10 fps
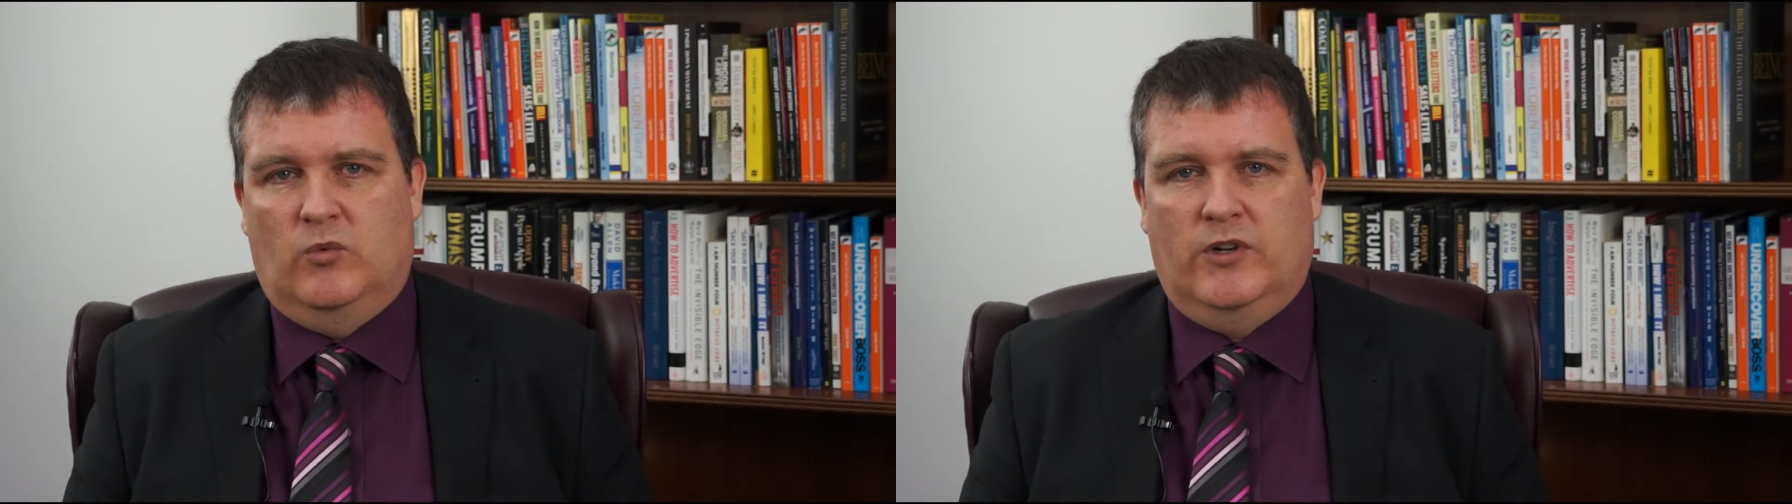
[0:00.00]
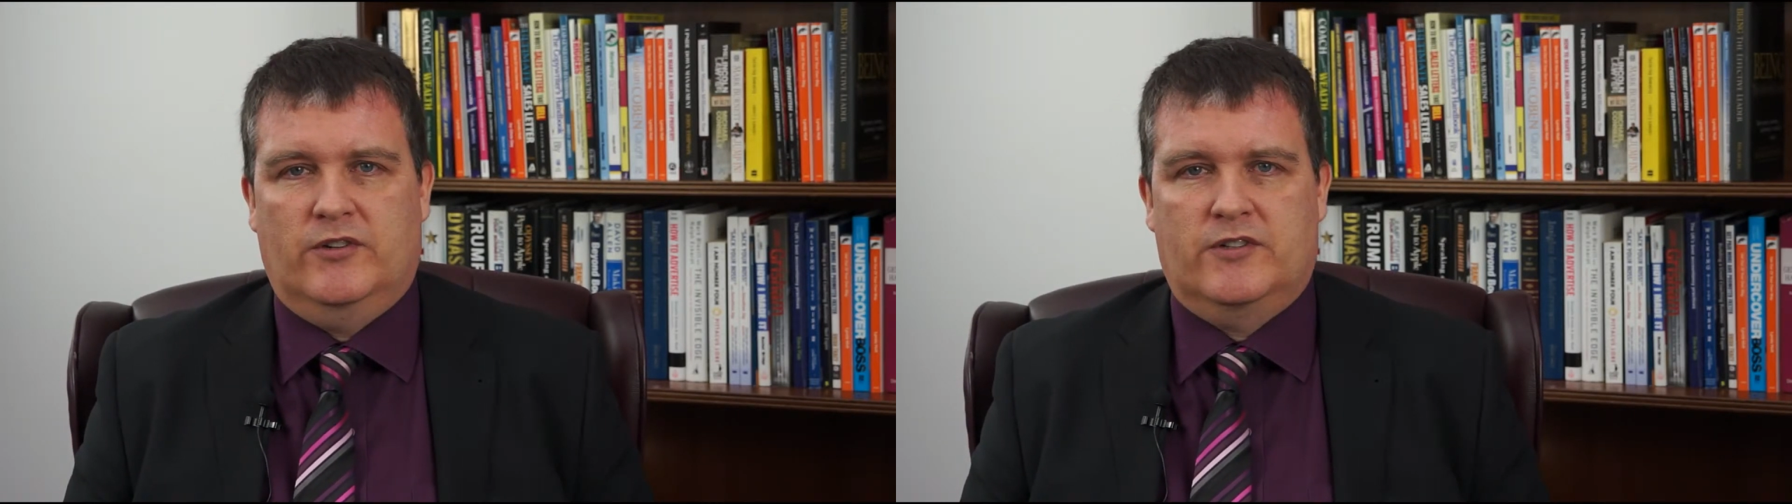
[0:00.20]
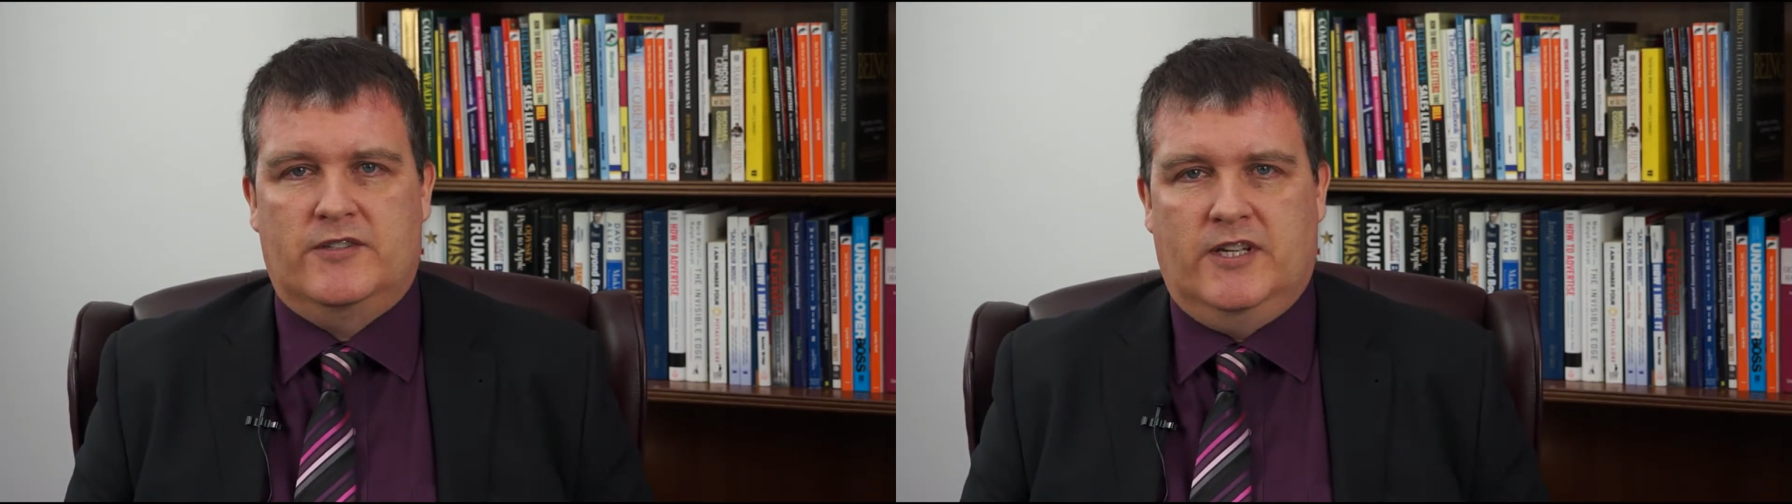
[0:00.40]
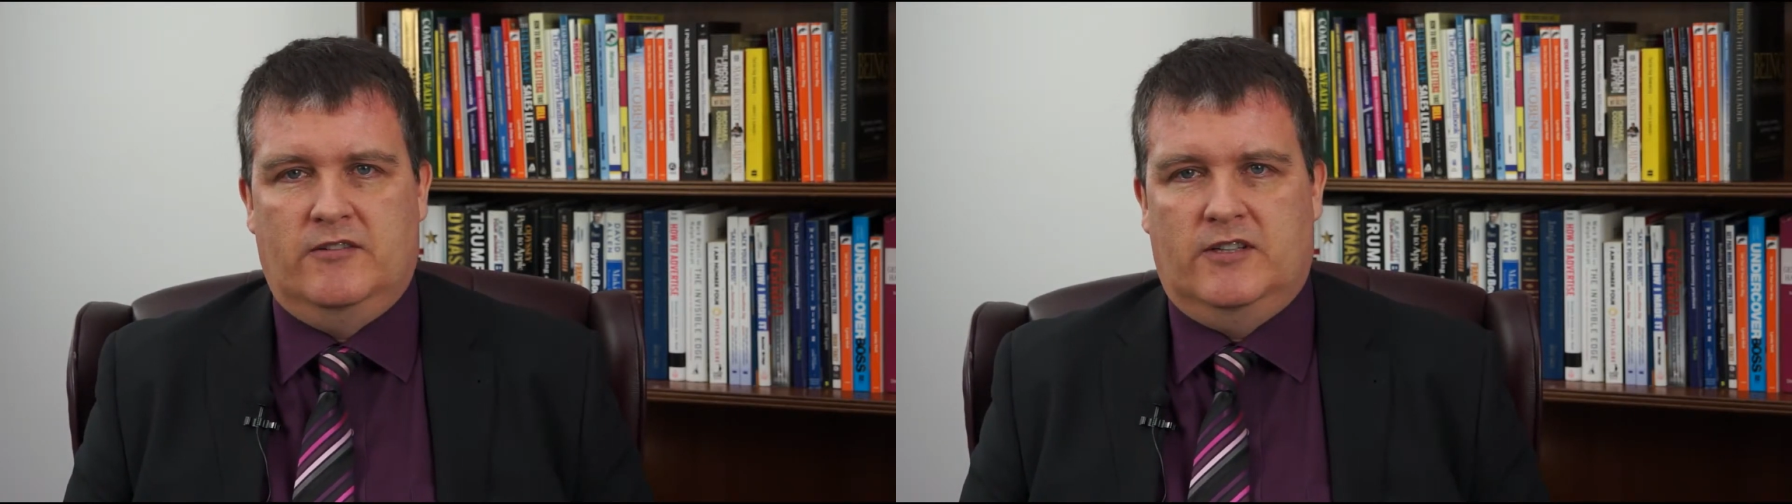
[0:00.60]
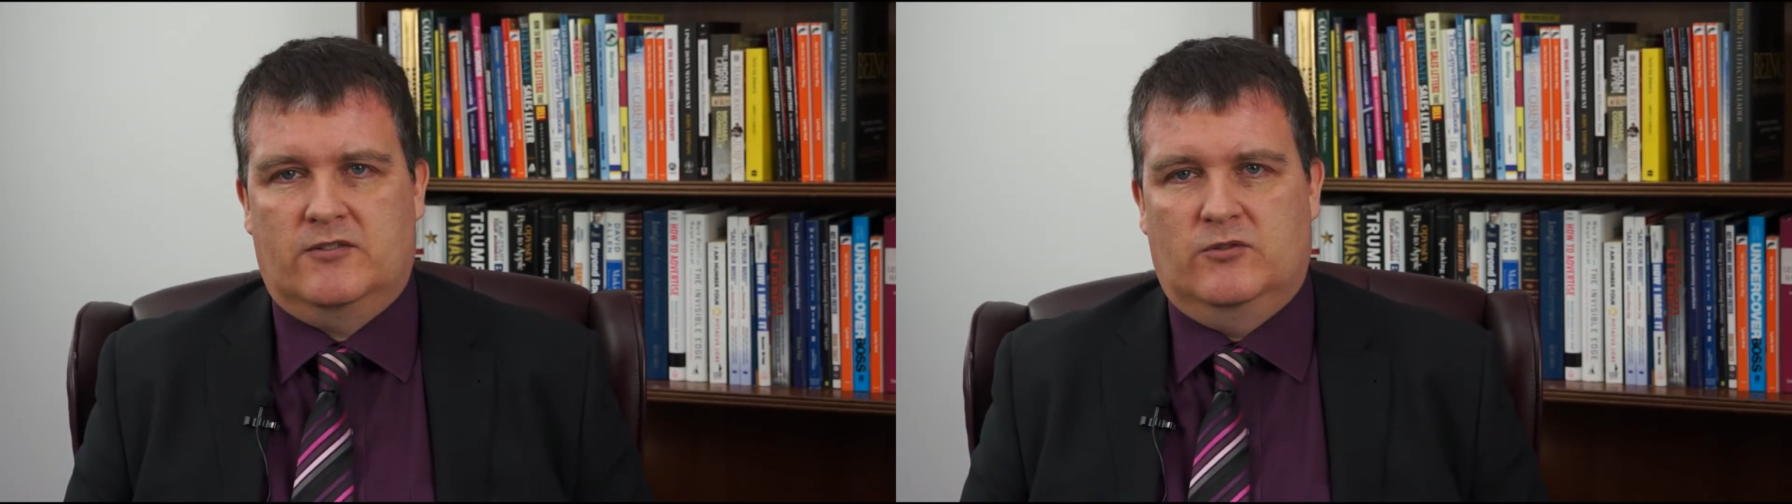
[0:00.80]
Why not
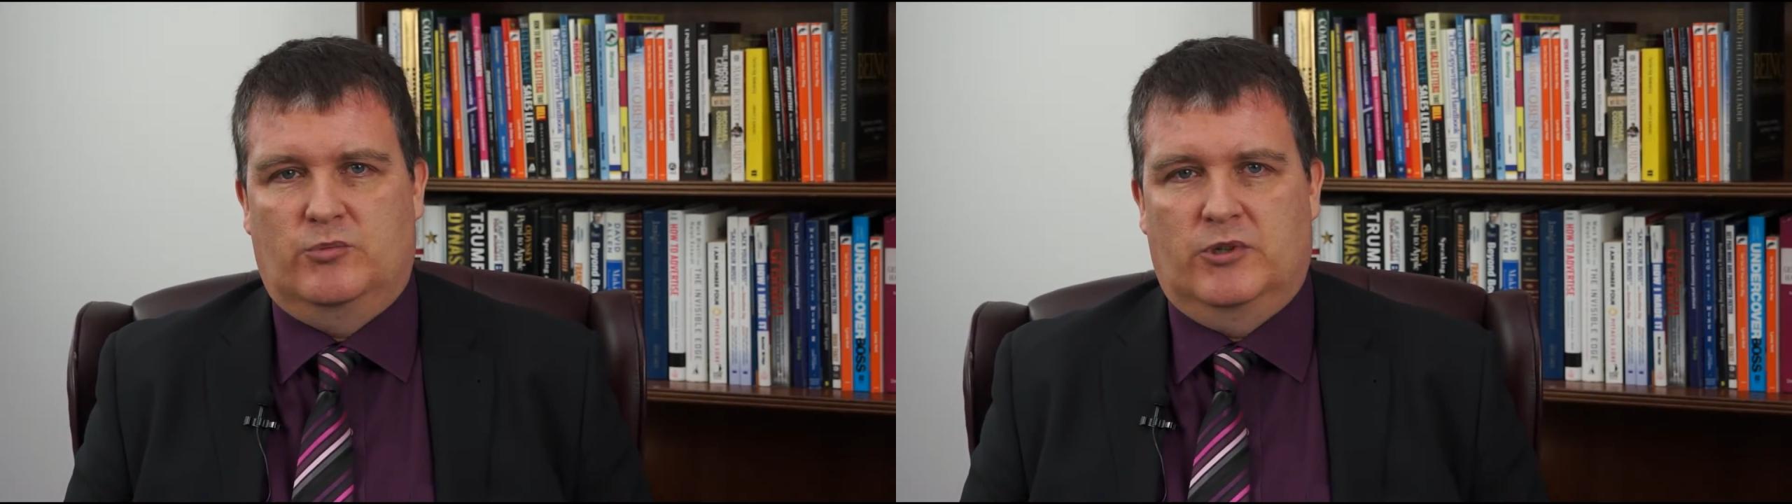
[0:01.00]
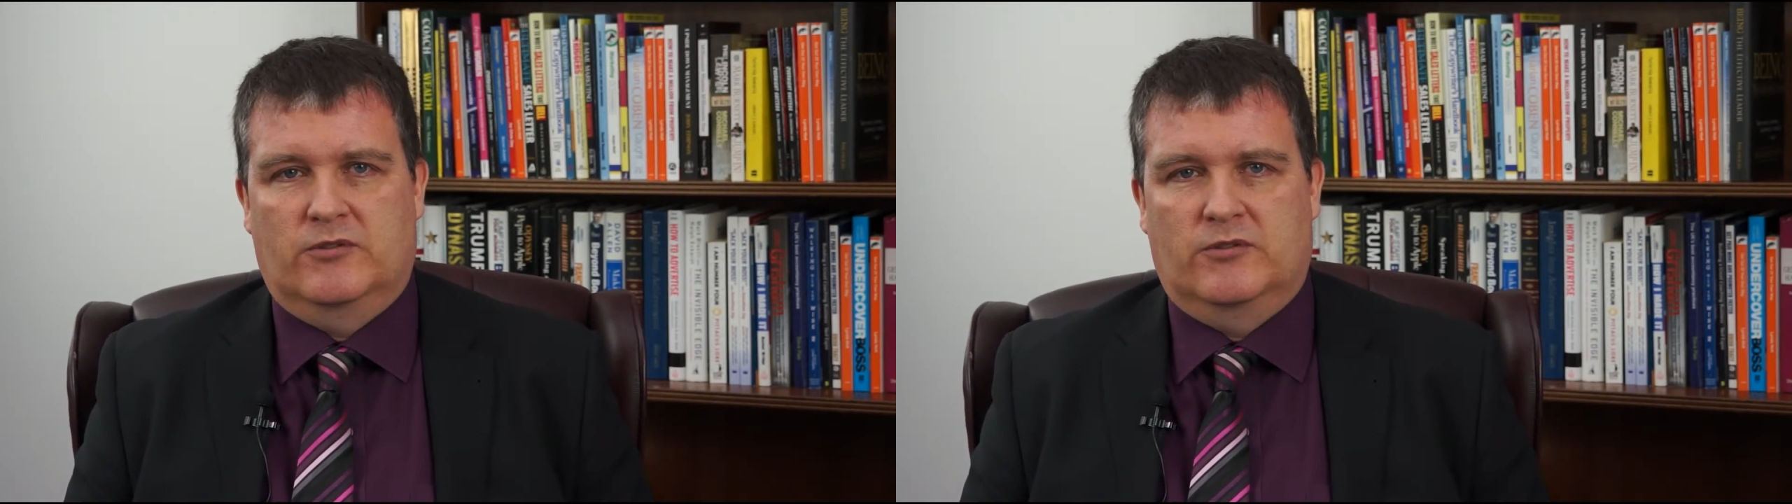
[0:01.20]
continue this thought